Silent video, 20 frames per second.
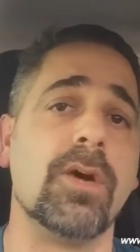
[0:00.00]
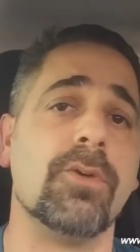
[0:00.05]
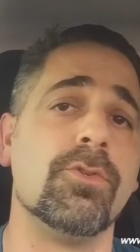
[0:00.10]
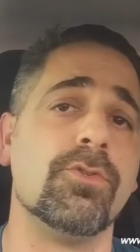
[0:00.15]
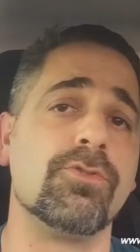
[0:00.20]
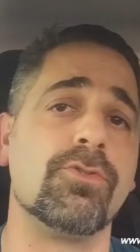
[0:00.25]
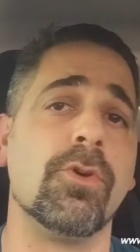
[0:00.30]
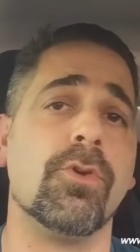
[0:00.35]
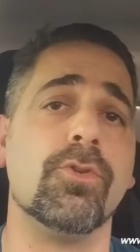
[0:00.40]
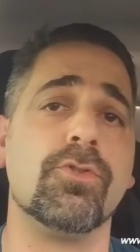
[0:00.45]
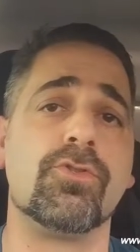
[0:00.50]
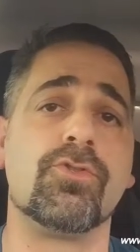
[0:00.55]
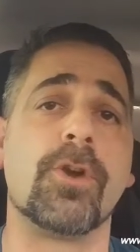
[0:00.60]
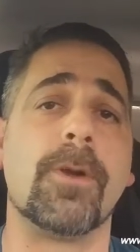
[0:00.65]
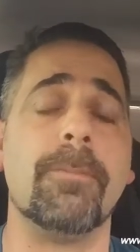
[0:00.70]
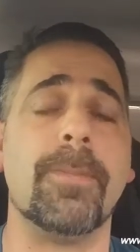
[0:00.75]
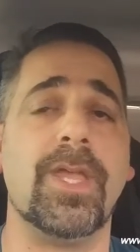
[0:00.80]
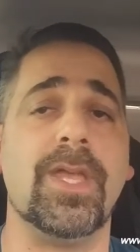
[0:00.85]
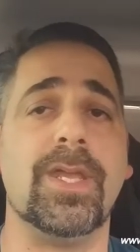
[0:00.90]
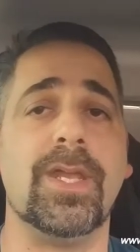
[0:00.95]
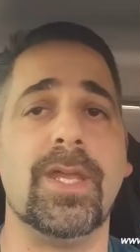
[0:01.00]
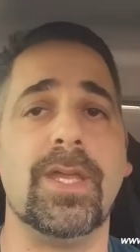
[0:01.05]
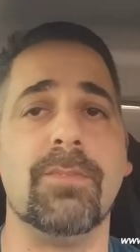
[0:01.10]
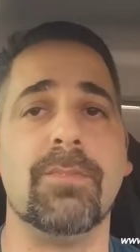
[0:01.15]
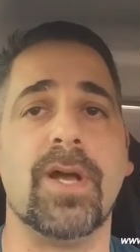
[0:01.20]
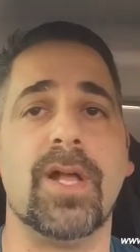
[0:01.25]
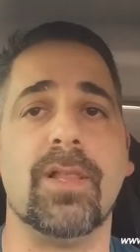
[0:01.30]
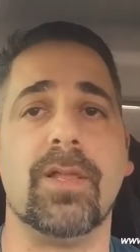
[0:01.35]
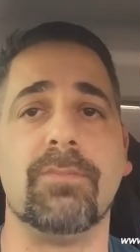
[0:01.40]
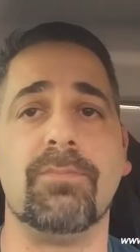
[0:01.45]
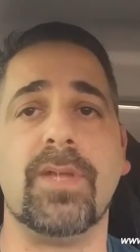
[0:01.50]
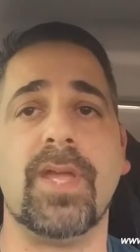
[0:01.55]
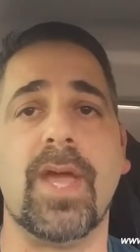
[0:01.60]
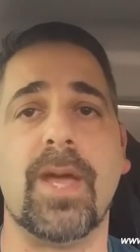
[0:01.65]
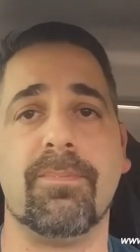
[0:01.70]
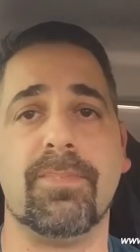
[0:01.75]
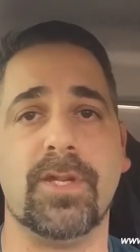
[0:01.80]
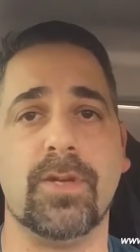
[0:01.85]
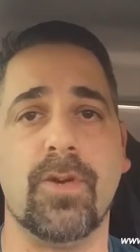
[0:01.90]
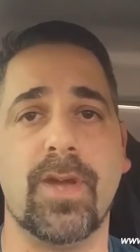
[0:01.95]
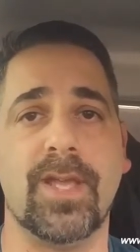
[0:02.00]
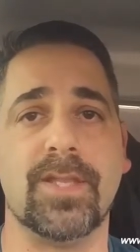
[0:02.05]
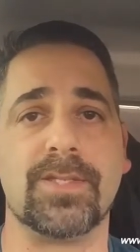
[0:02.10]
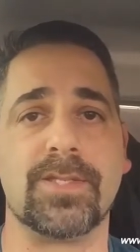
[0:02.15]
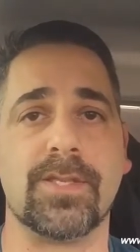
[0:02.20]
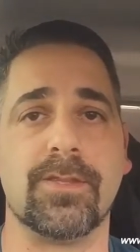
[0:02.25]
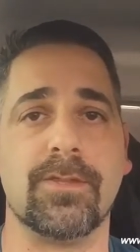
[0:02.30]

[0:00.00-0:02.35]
or drop me an email. I'd be happy to answer them.